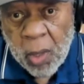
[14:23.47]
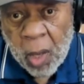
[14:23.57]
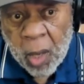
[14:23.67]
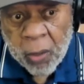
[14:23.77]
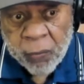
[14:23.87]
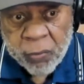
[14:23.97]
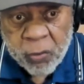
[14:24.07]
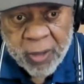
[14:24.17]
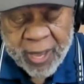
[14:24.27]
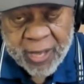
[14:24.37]
uh,
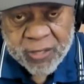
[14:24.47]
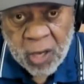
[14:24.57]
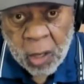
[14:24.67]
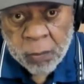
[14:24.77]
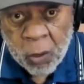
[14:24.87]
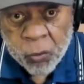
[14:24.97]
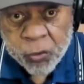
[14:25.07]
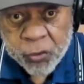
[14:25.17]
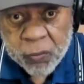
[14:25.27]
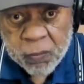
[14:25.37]
you had to
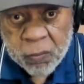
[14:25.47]
almost